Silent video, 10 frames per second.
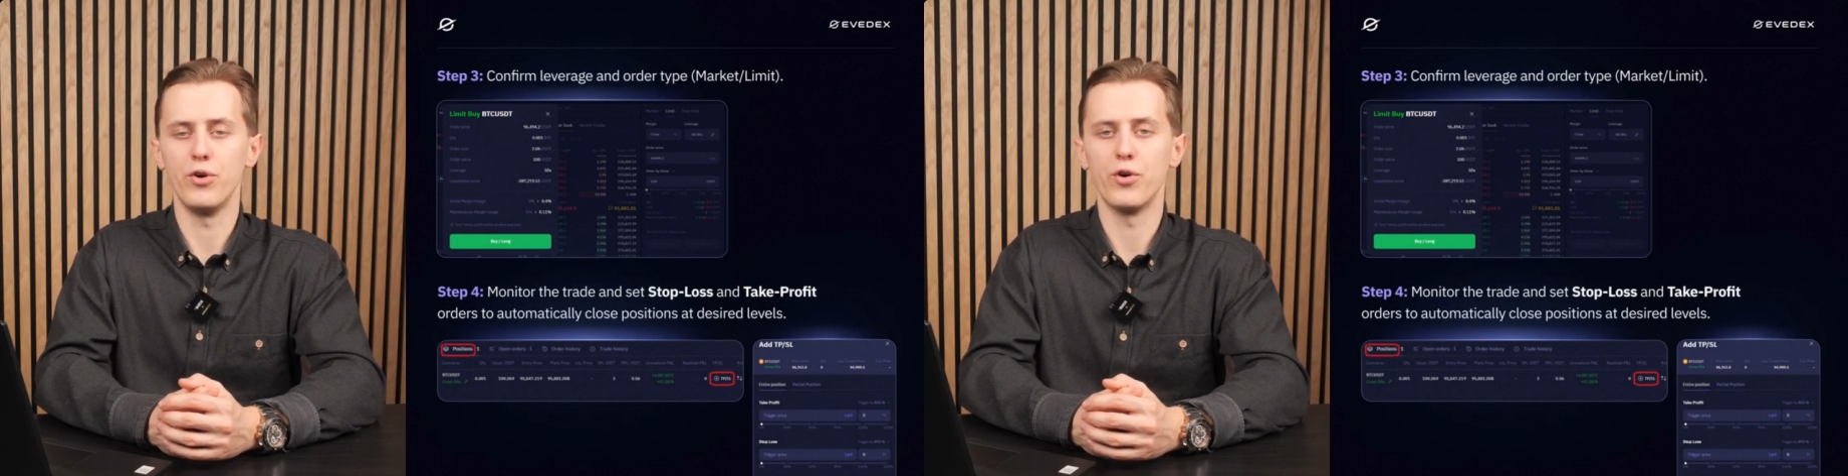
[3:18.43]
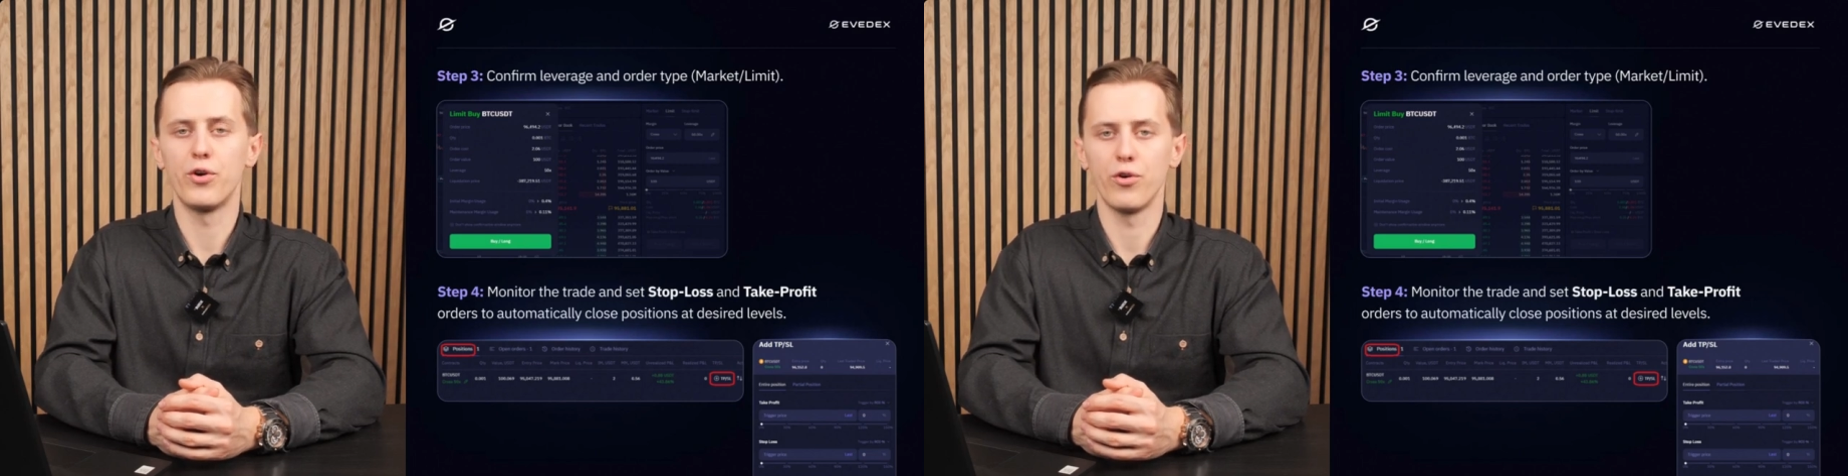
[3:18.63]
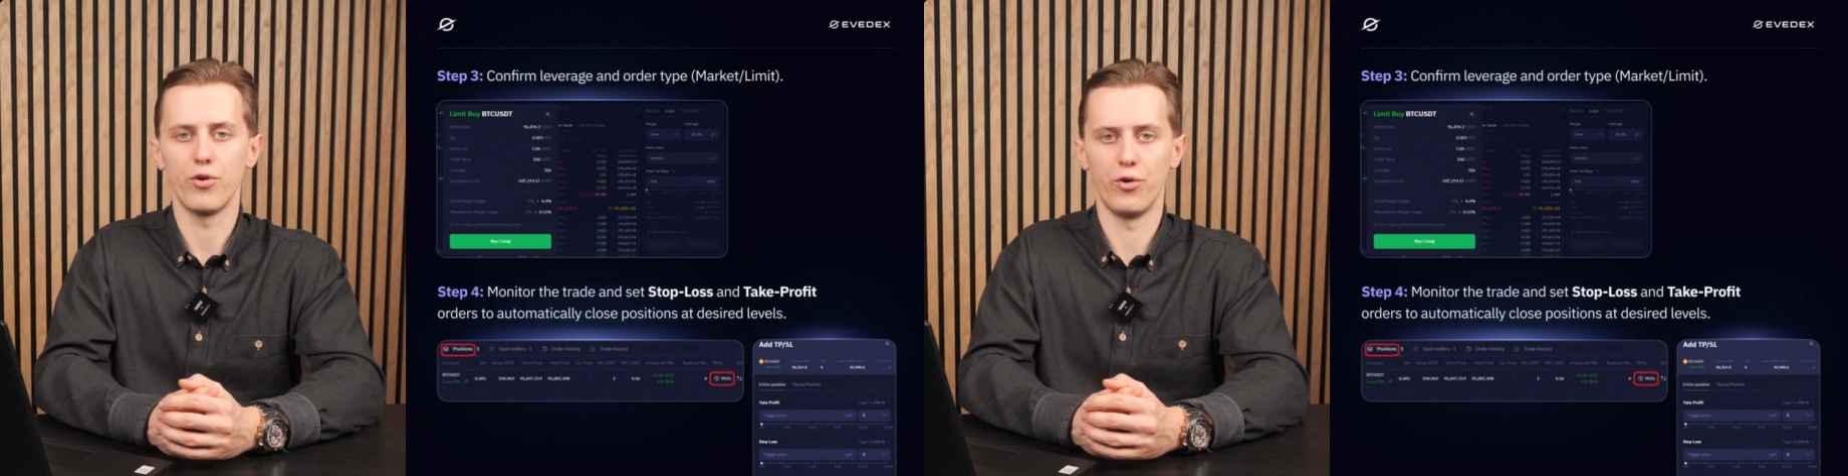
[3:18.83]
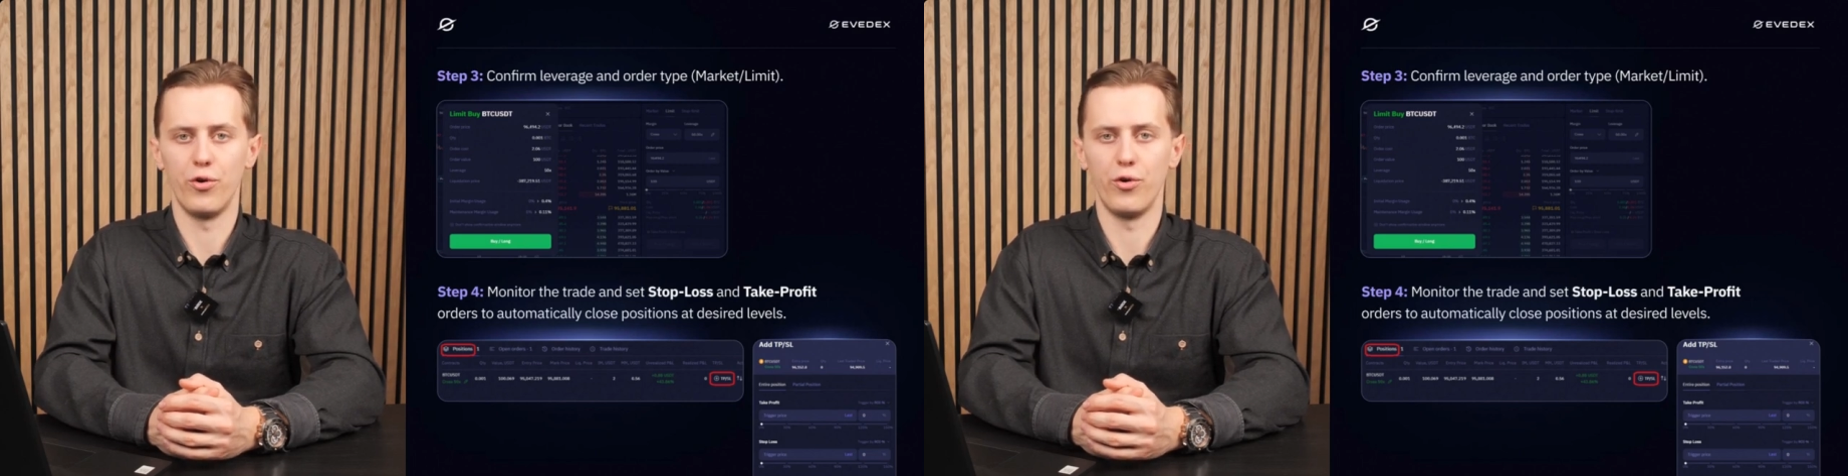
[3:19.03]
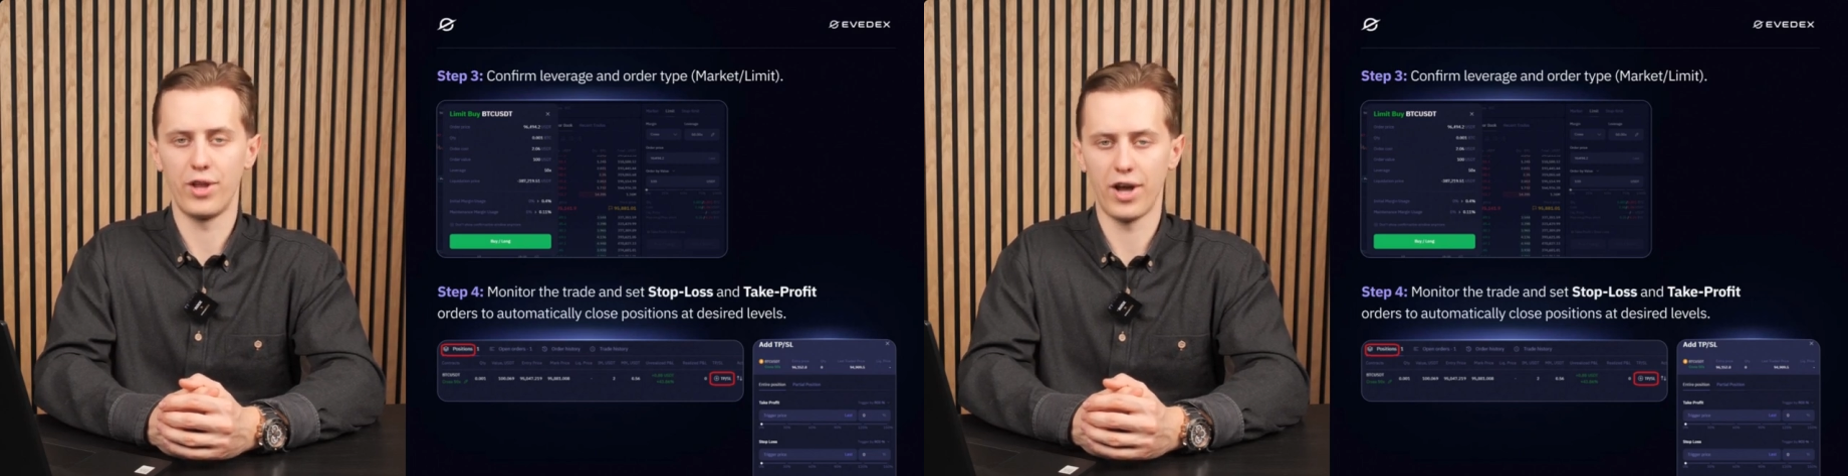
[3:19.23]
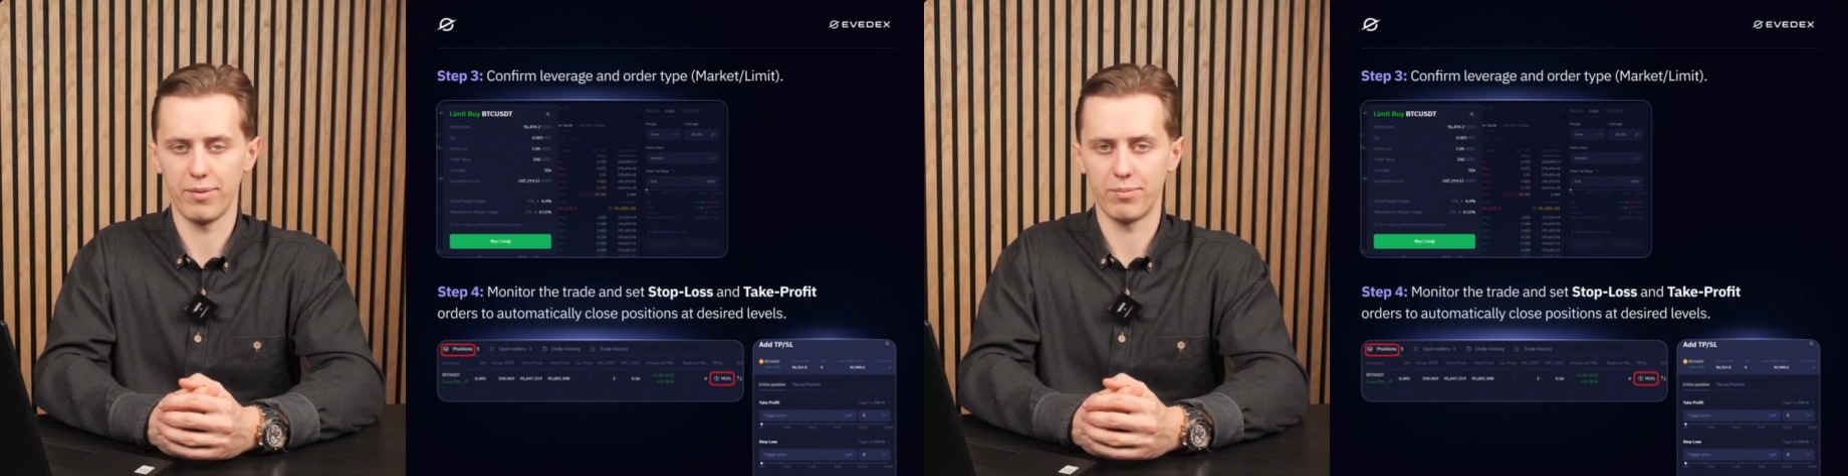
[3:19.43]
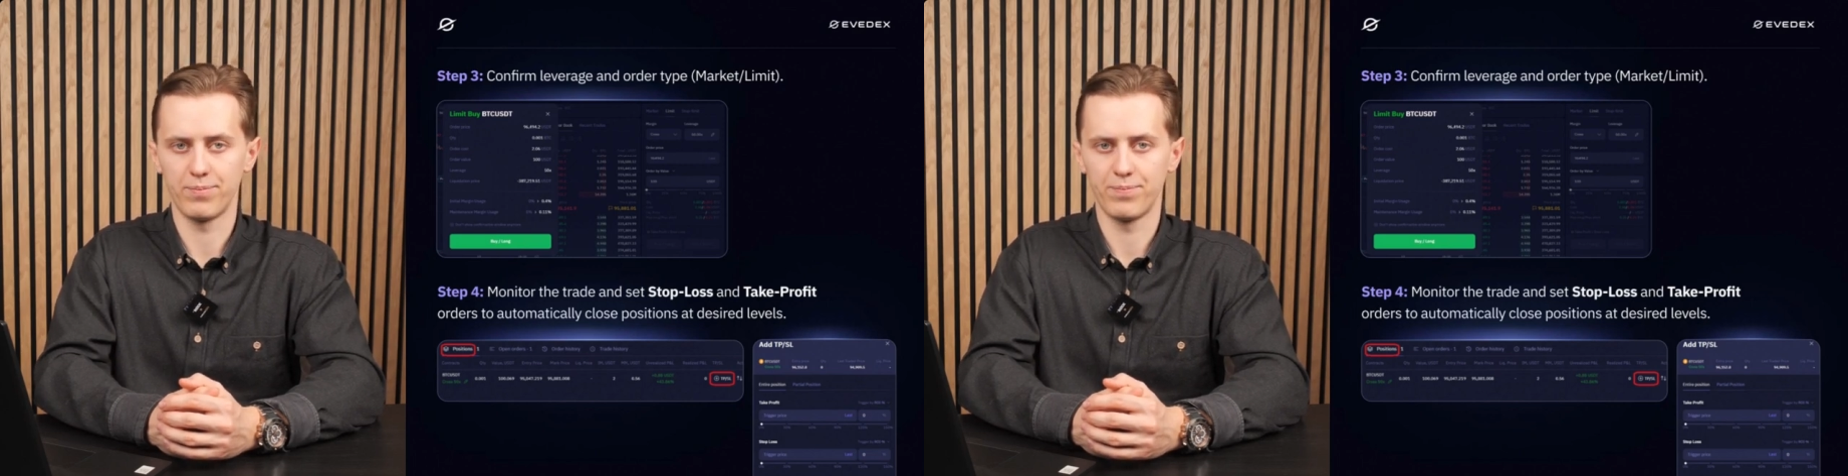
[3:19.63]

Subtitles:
your order type.